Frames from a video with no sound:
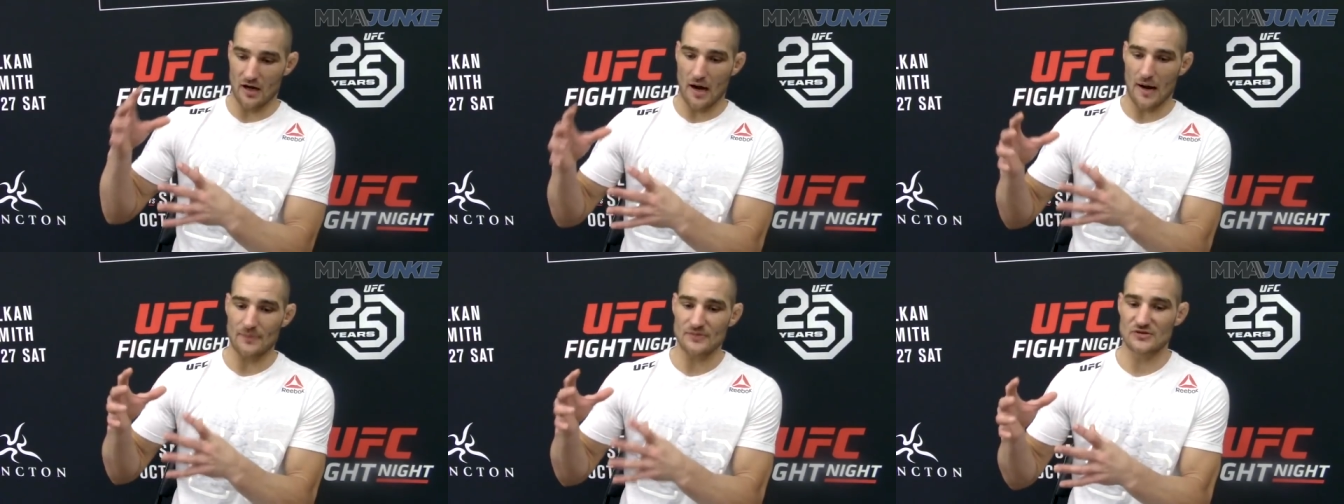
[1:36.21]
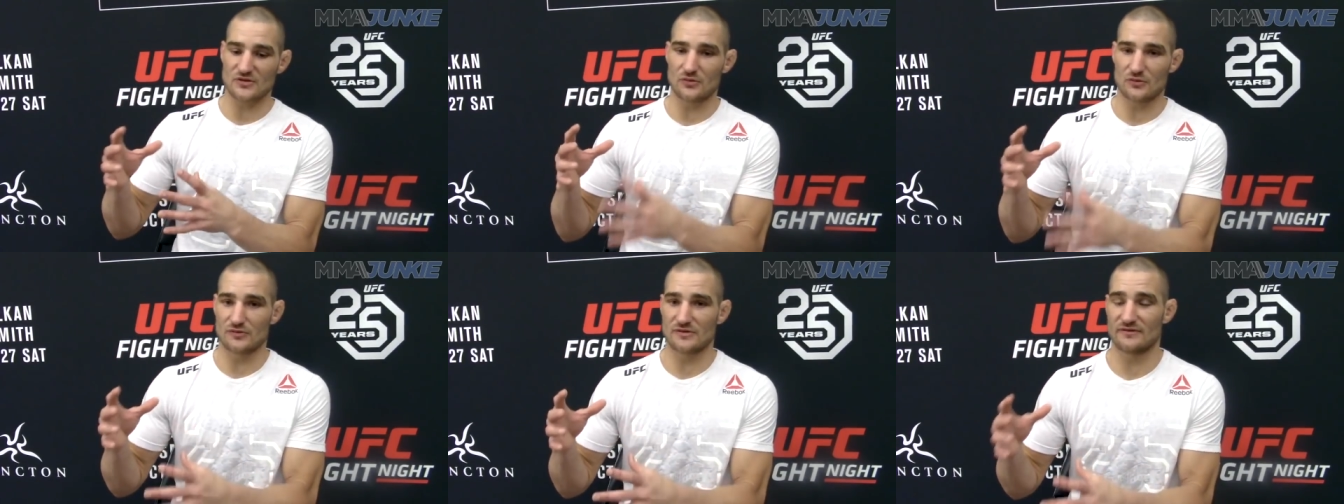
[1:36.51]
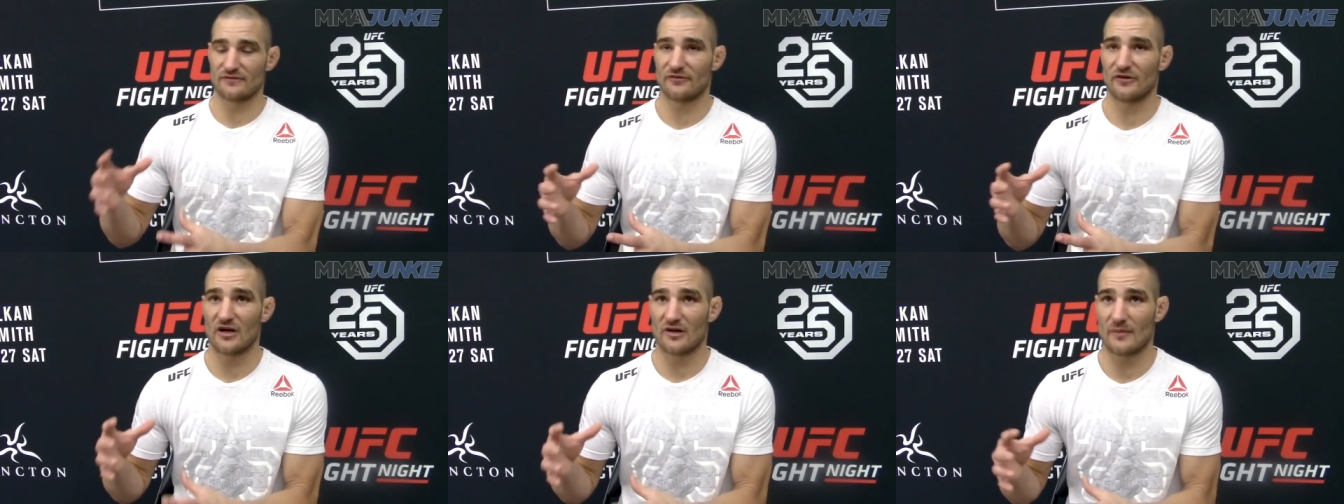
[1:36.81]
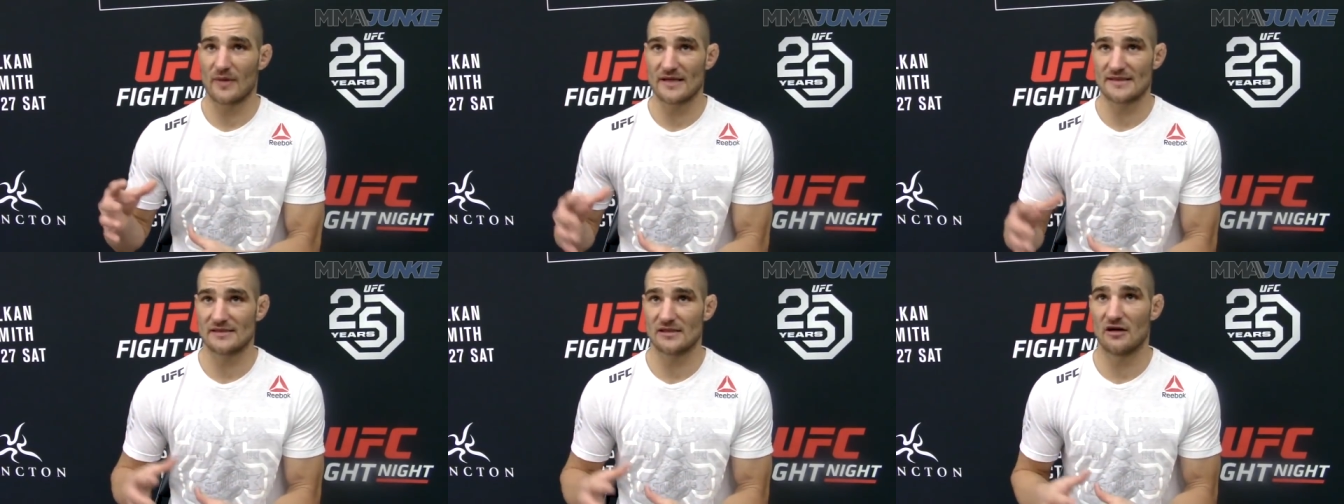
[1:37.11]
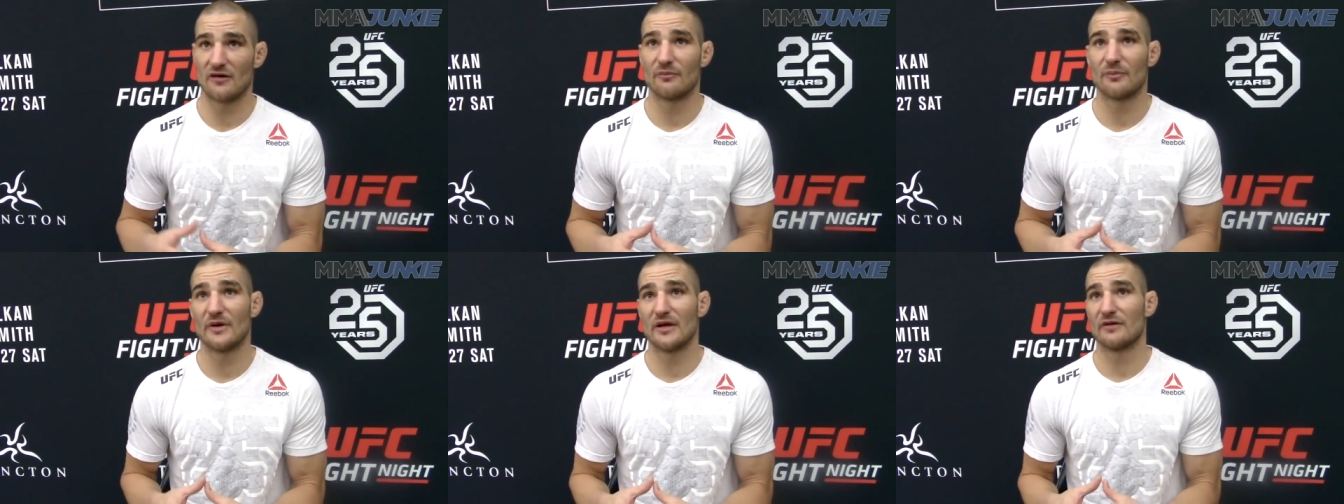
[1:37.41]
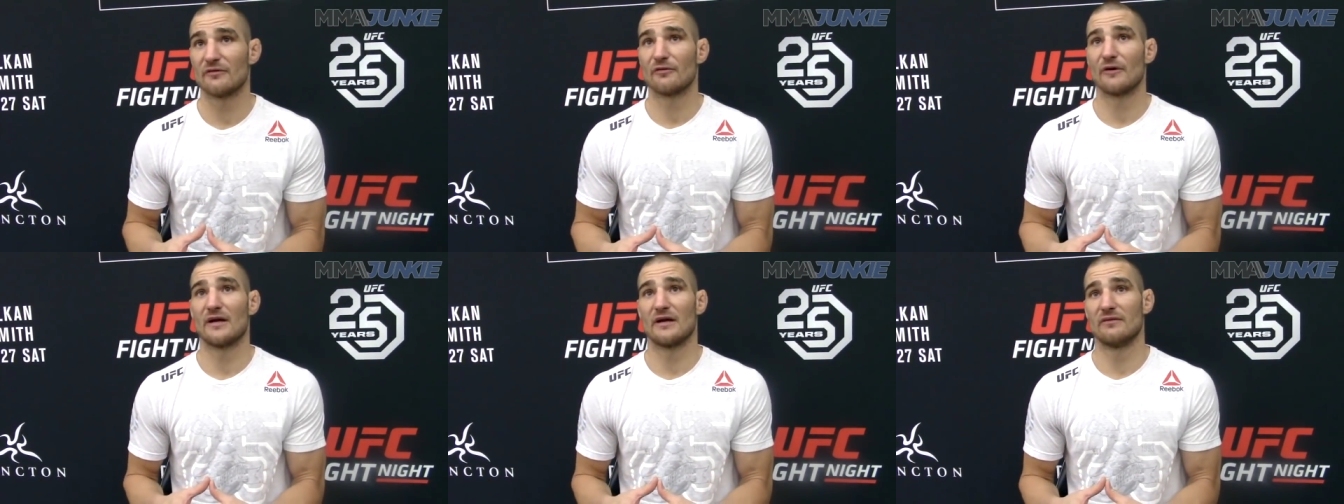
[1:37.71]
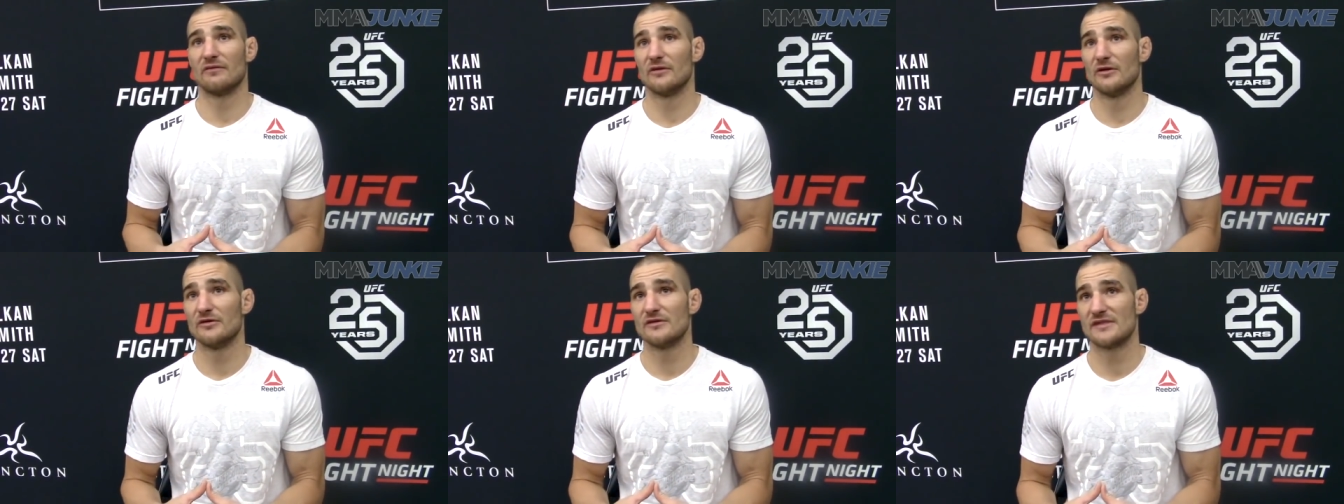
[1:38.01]
obstacles in front of myself being afraid
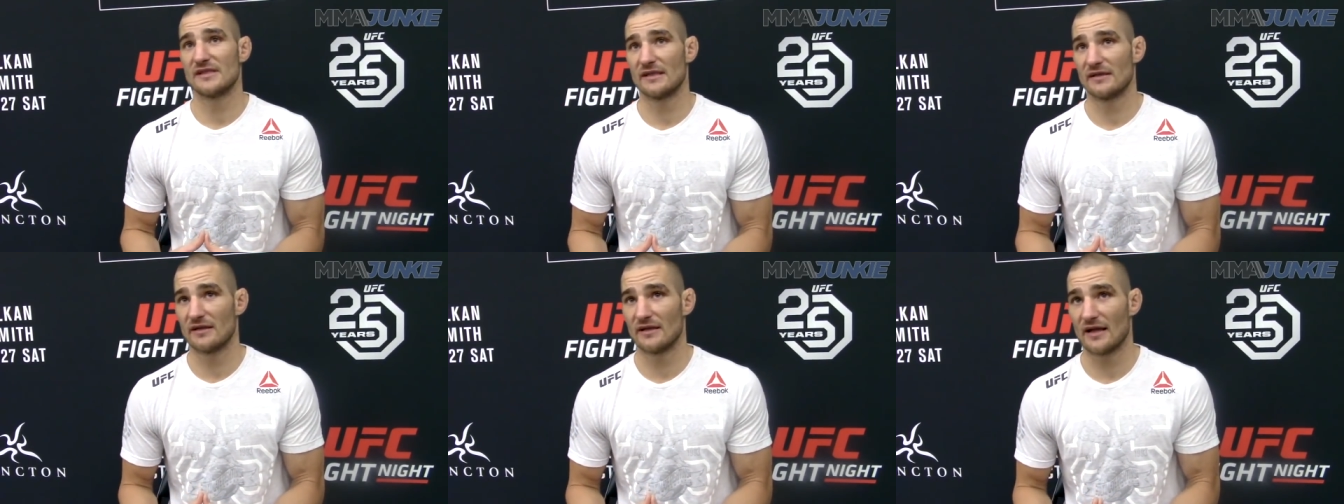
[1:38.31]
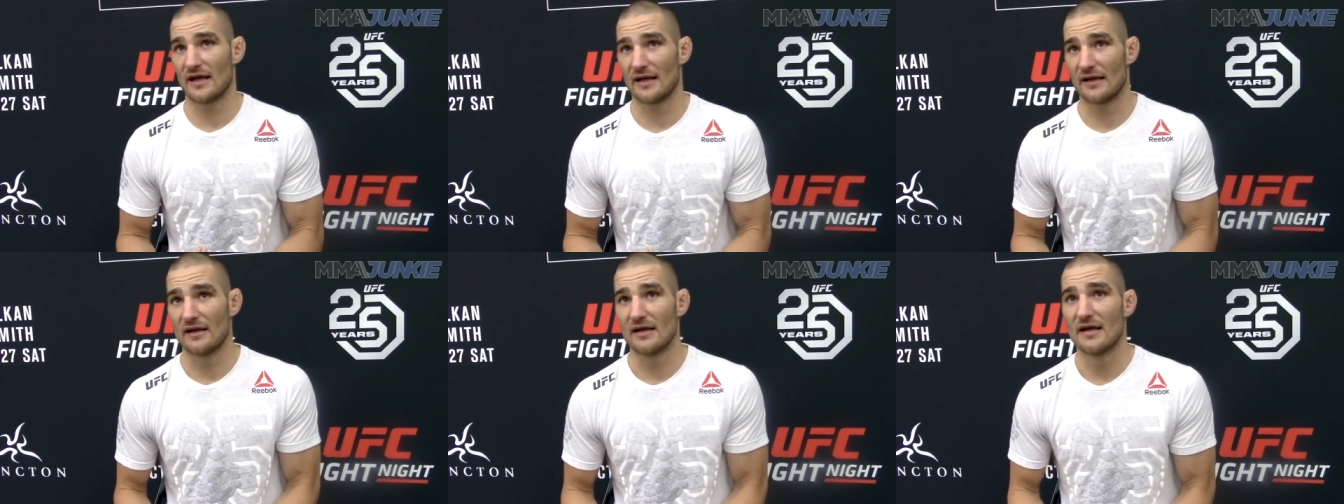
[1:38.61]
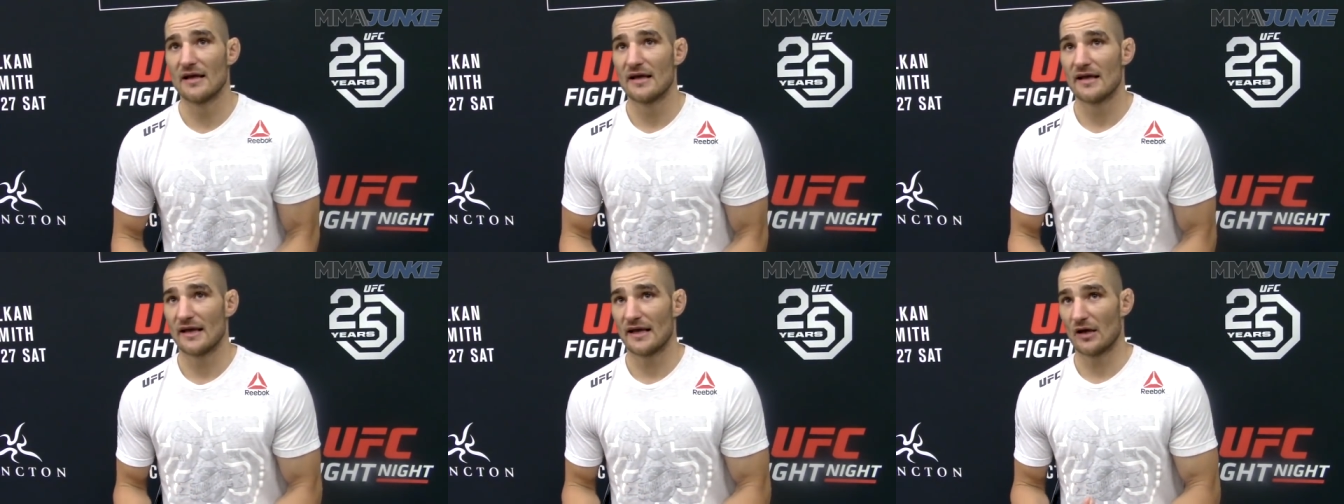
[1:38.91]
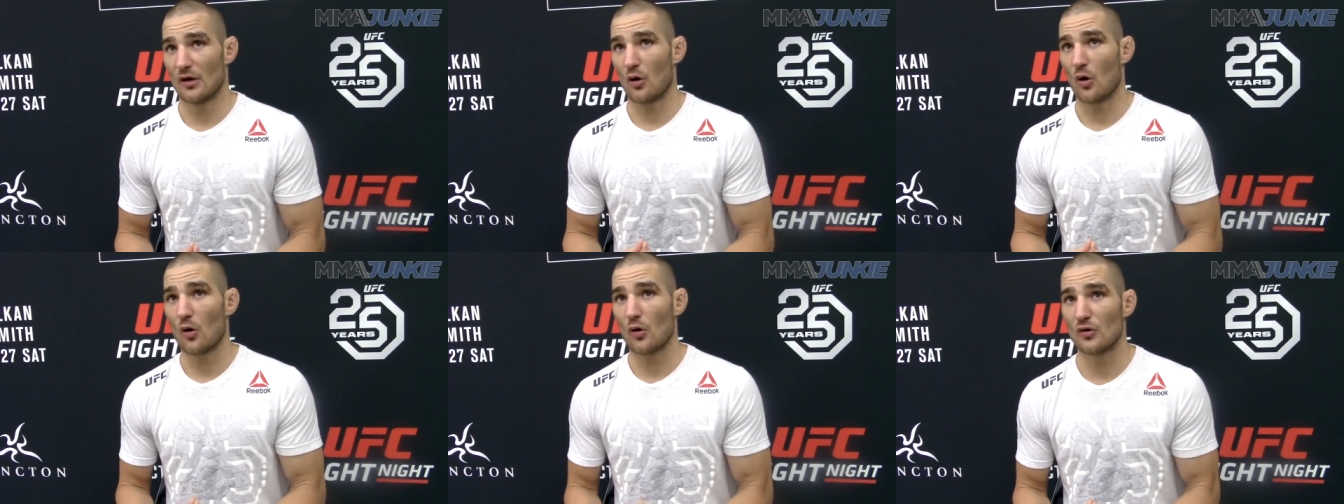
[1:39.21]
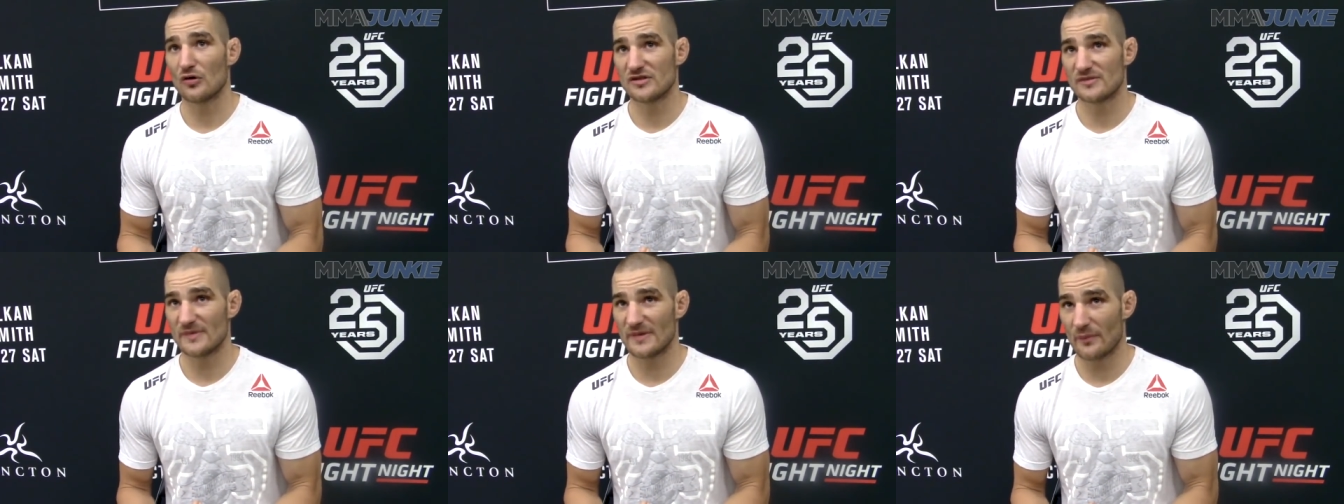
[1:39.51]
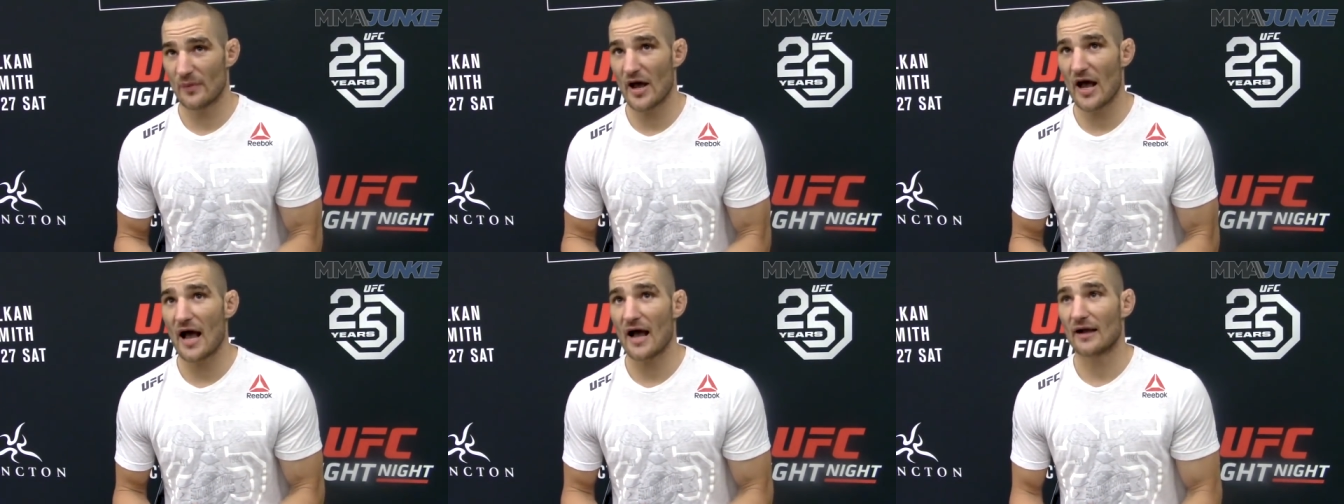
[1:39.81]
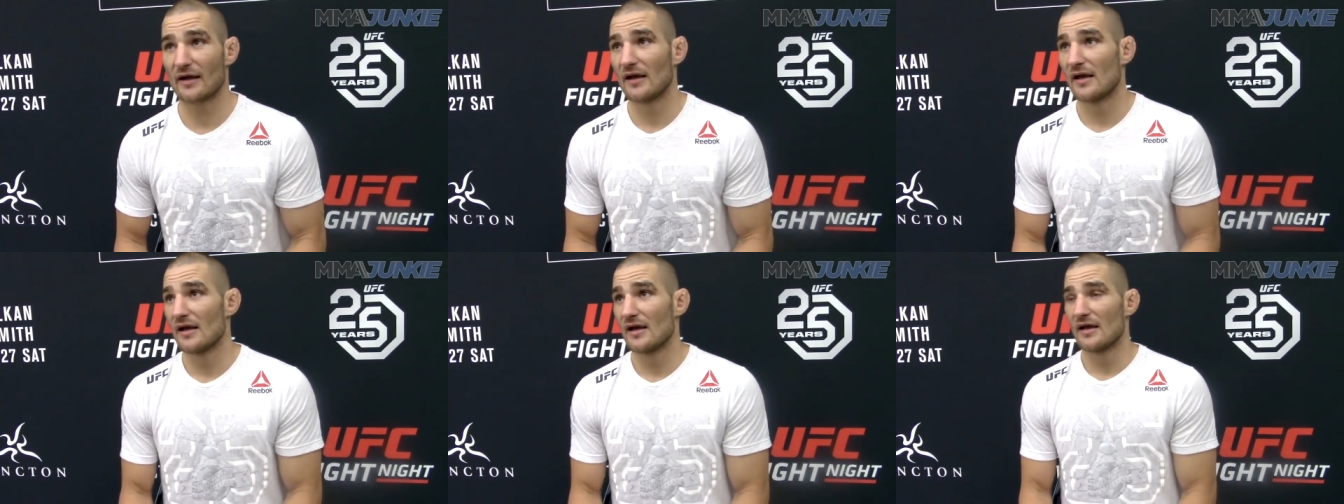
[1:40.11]
of losing that I, it holds me
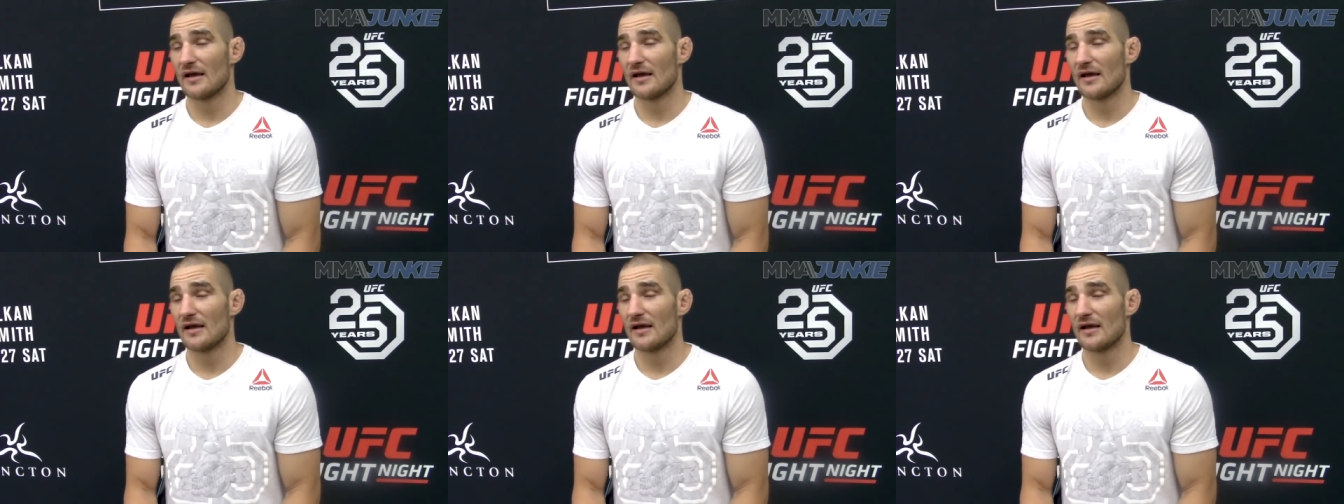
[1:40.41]
back.